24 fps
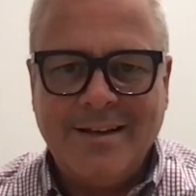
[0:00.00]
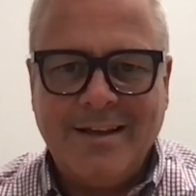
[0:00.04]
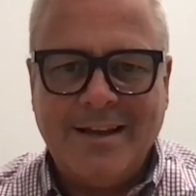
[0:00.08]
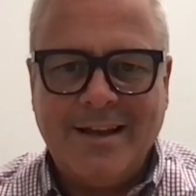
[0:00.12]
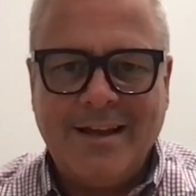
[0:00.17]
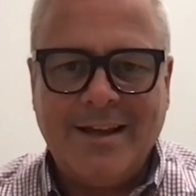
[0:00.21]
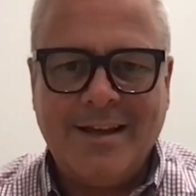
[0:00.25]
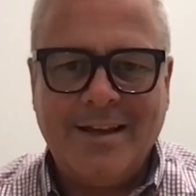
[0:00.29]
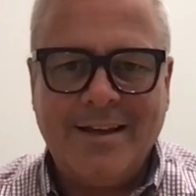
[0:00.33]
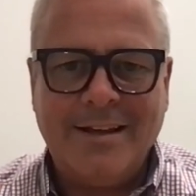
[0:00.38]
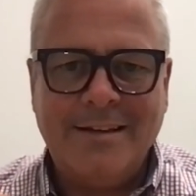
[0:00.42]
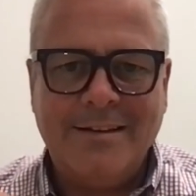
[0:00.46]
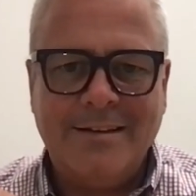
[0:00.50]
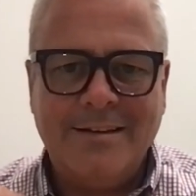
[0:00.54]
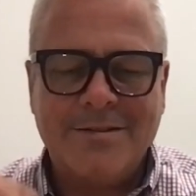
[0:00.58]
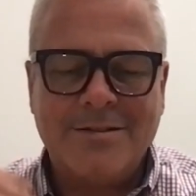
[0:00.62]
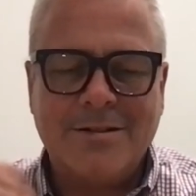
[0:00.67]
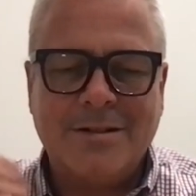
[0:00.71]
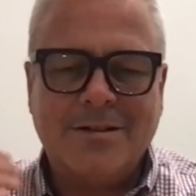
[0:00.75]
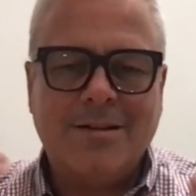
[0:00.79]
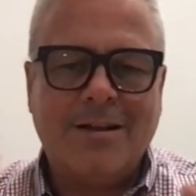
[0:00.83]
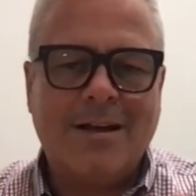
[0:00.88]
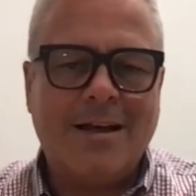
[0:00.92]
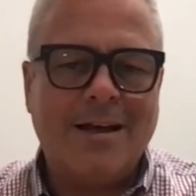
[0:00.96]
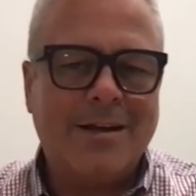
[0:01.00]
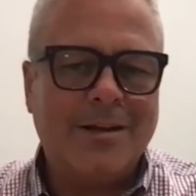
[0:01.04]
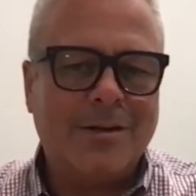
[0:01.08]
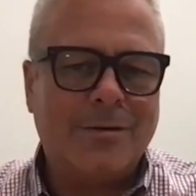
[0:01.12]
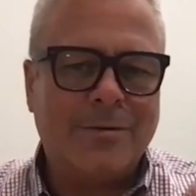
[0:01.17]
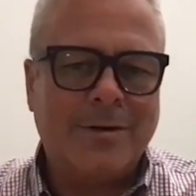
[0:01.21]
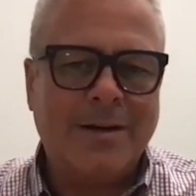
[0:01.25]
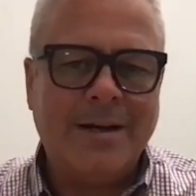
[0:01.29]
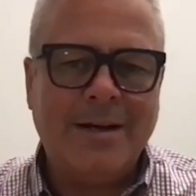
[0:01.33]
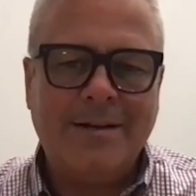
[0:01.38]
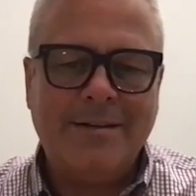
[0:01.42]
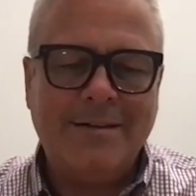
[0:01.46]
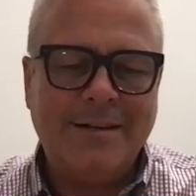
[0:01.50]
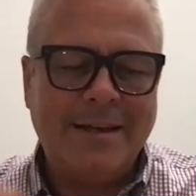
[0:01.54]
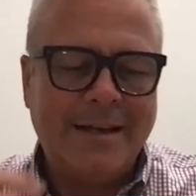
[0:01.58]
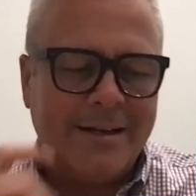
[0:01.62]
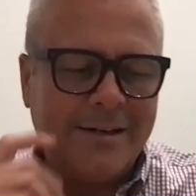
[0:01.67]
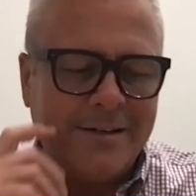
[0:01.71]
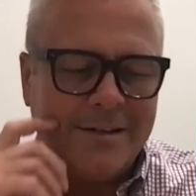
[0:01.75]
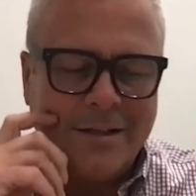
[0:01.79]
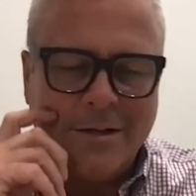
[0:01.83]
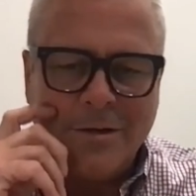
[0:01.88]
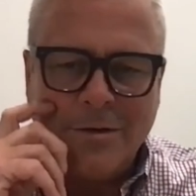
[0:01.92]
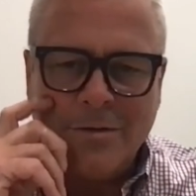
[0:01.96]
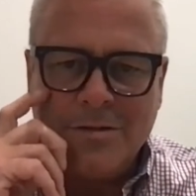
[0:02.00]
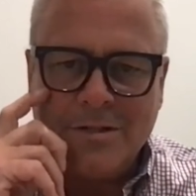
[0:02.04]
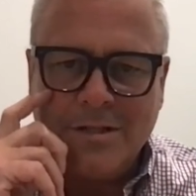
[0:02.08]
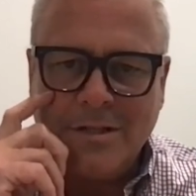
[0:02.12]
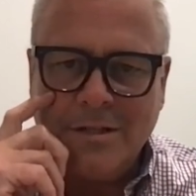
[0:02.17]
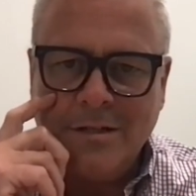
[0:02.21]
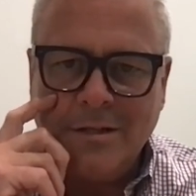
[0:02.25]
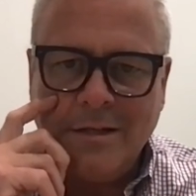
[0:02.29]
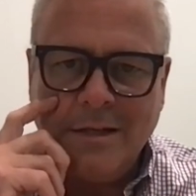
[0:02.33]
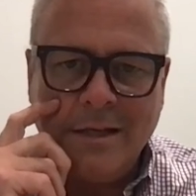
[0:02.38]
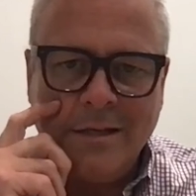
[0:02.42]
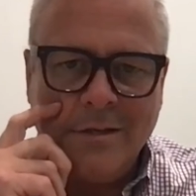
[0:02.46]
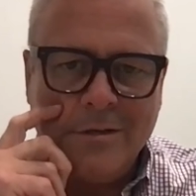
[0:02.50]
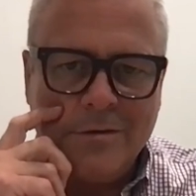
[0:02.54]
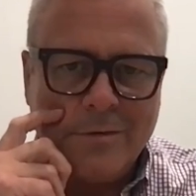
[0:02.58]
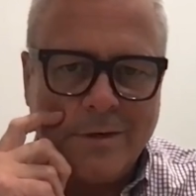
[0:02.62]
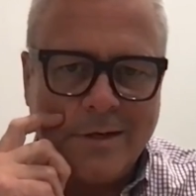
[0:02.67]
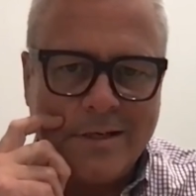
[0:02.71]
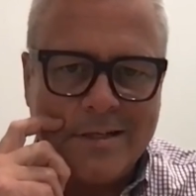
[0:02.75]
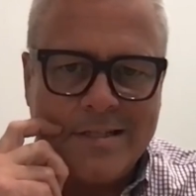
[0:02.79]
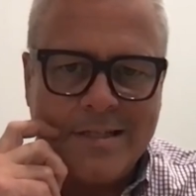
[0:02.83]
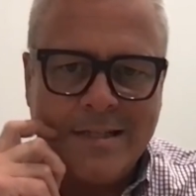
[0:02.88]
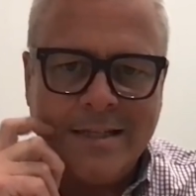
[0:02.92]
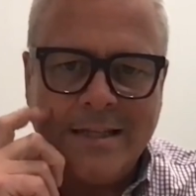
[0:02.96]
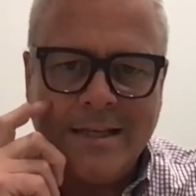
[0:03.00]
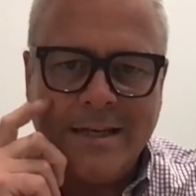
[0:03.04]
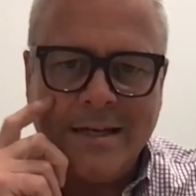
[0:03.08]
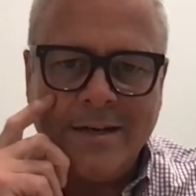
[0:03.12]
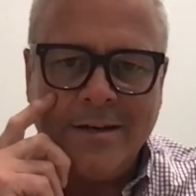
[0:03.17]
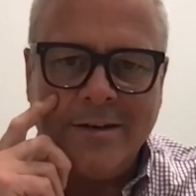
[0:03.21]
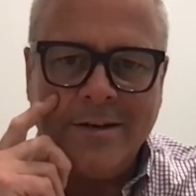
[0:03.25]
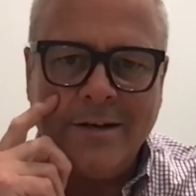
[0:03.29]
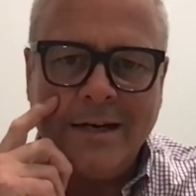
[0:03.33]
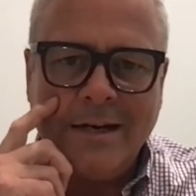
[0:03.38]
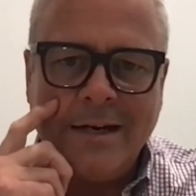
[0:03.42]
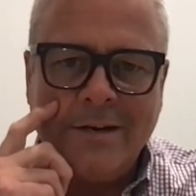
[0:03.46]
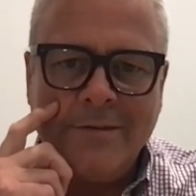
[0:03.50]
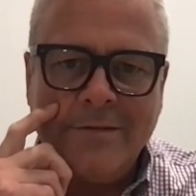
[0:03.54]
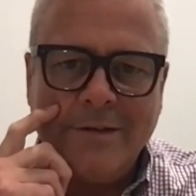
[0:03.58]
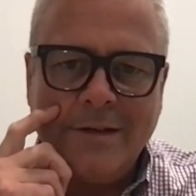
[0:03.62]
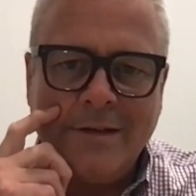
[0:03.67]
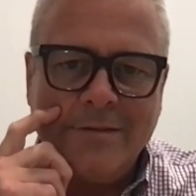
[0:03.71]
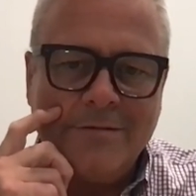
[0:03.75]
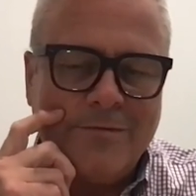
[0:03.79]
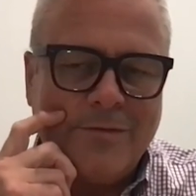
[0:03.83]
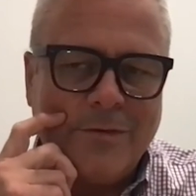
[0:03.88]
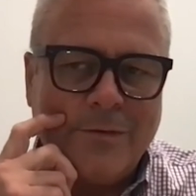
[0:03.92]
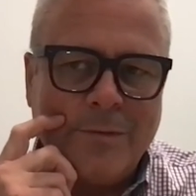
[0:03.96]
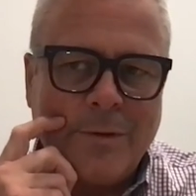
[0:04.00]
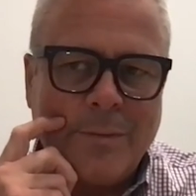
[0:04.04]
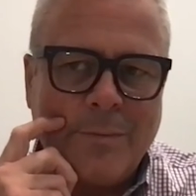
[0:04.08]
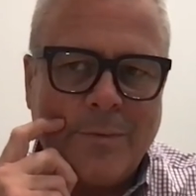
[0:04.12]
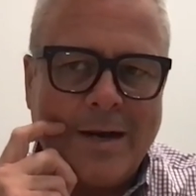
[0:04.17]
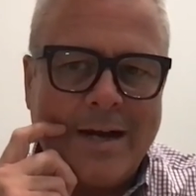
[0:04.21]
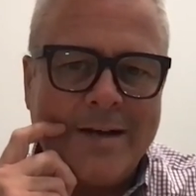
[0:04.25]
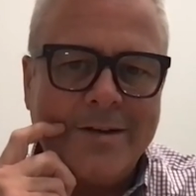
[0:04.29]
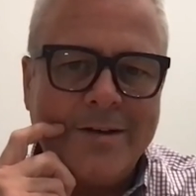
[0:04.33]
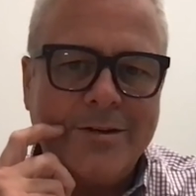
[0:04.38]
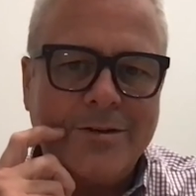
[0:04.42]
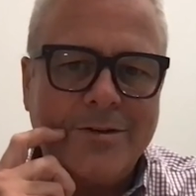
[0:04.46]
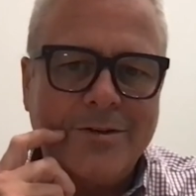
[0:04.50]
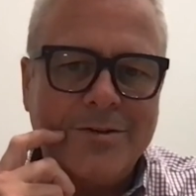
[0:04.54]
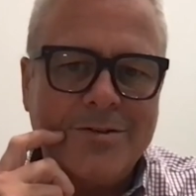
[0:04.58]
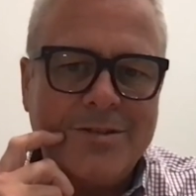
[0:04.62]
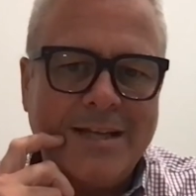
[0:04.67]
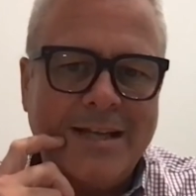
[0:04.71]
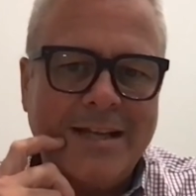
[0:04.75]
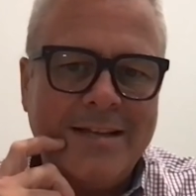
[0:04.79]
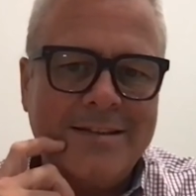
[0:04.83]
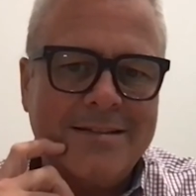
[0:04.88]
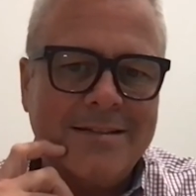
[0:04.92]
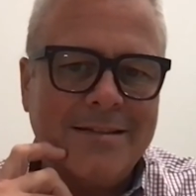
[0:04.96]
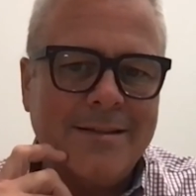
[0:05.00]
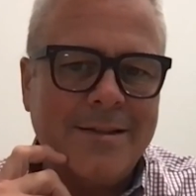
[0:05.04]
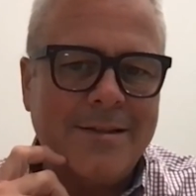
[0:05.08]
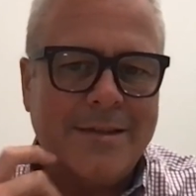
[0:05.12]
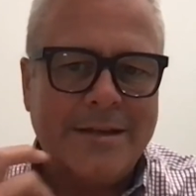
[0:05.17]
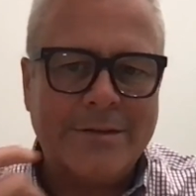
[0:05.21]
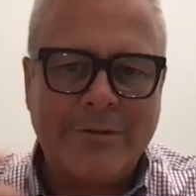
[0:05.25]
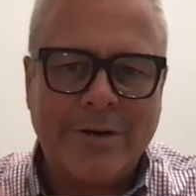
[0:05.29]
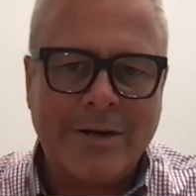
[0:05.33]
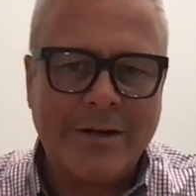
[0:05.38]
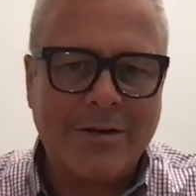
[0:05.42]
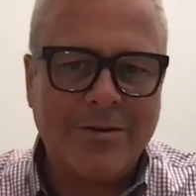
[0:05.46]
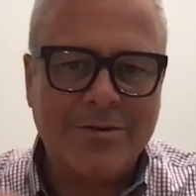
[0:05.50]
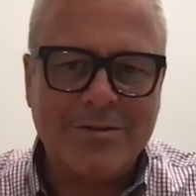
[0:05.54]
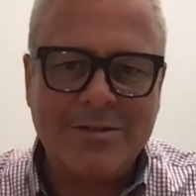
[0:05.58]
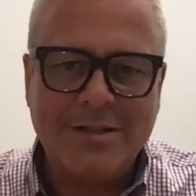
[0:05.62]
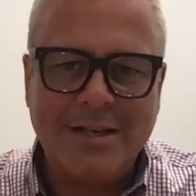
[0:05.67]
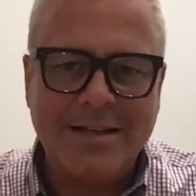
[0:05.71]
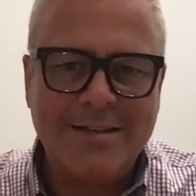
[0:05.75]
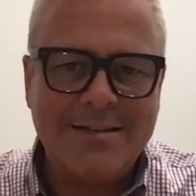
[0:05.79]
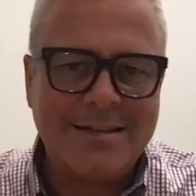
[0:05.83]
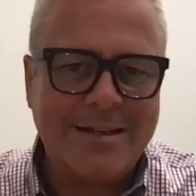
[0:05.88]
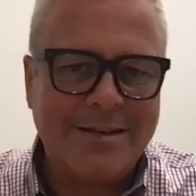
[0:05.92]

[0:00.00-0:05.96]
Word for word: And there's a lot of great anecdotes and, and tricks in there I, from the practical sense and the theoretical sense.